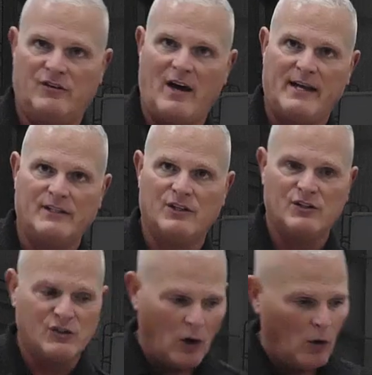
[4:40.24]
size.
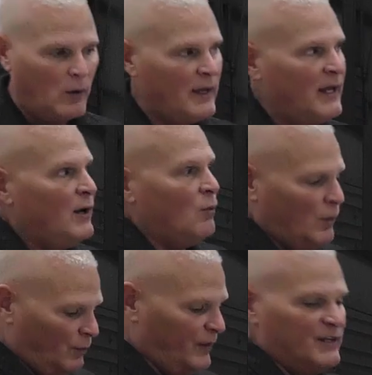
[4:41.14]
So
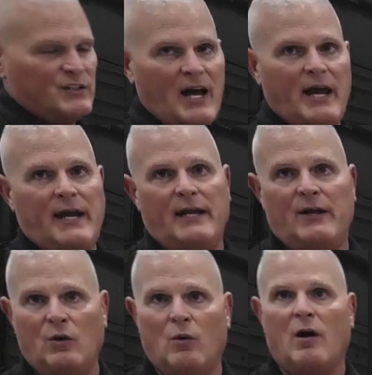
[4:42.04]
when we design a new